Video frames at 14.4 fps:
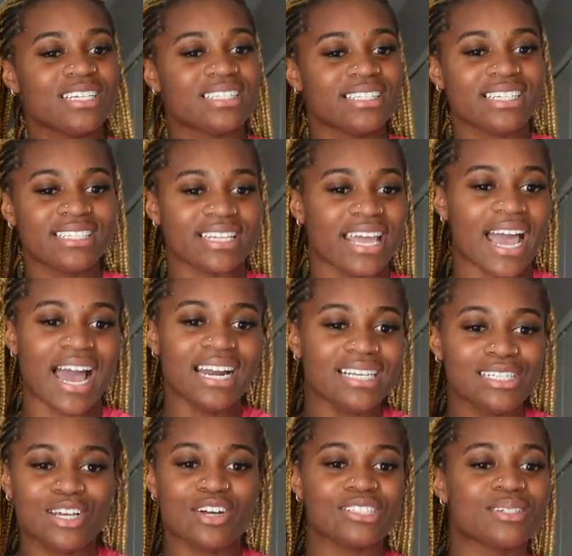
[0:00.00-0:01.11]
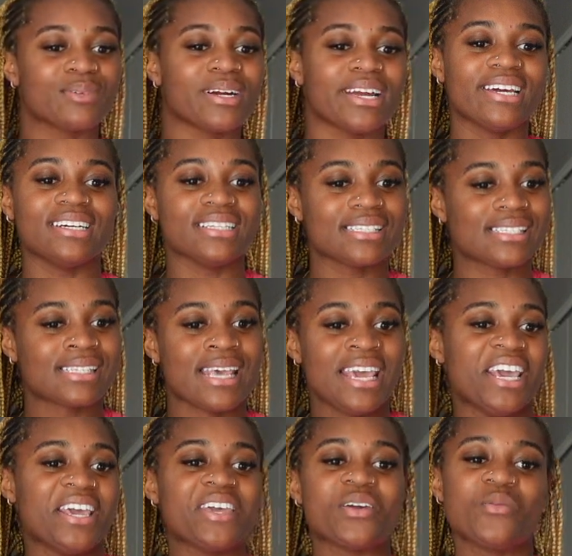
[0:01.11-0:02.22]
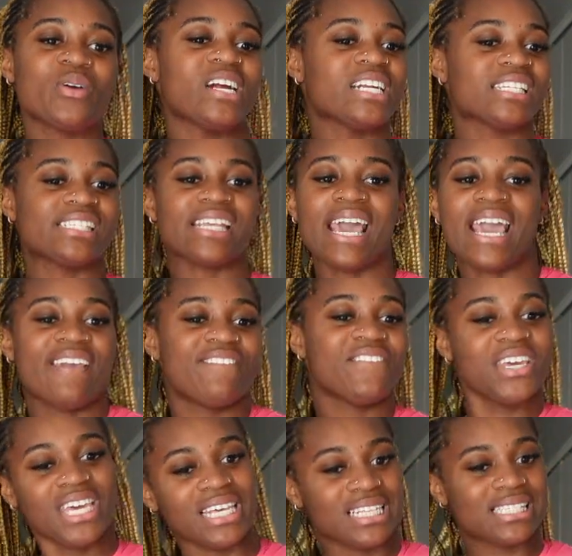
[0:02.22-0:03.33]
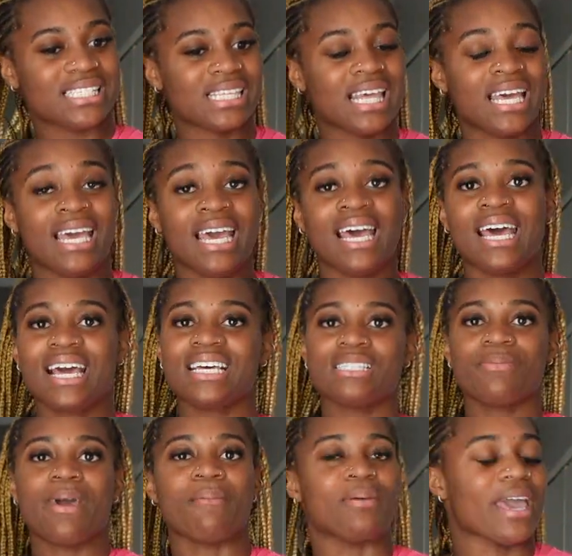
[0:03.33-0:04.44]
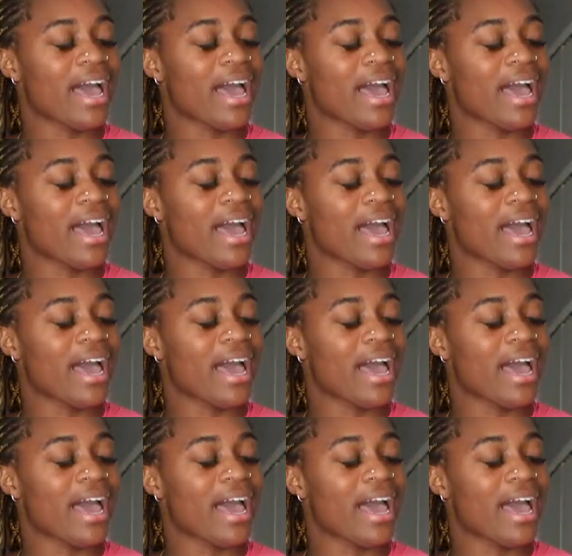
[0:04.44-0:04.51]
these looks. Like, I need to go somewhere else and wear the same fits. Cause baby,